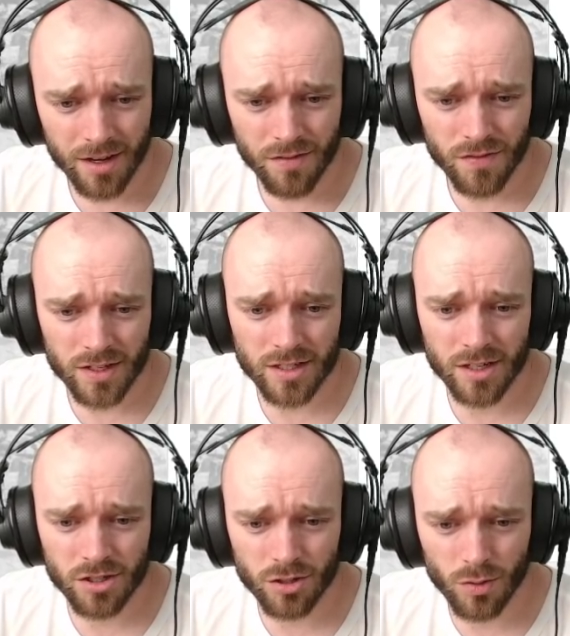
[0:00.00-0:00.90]
Fixed
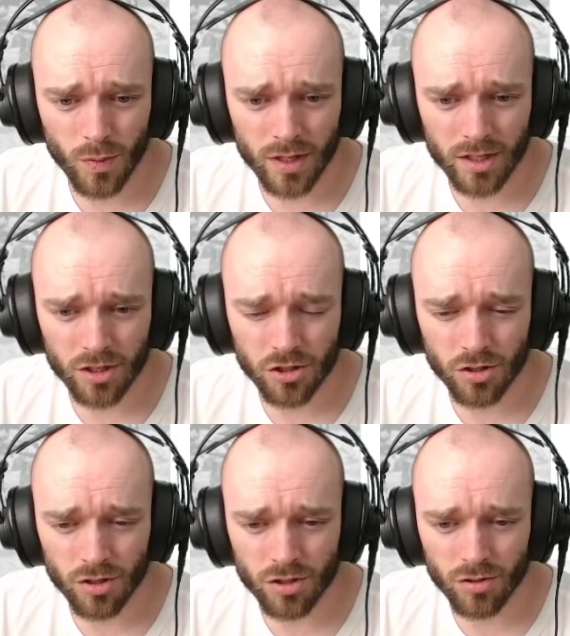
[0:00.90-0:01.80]
an issue where the
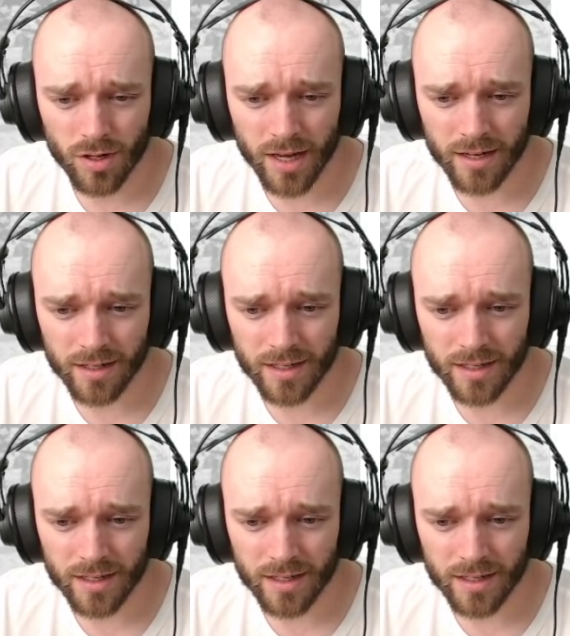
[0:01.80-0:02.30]
Churchill had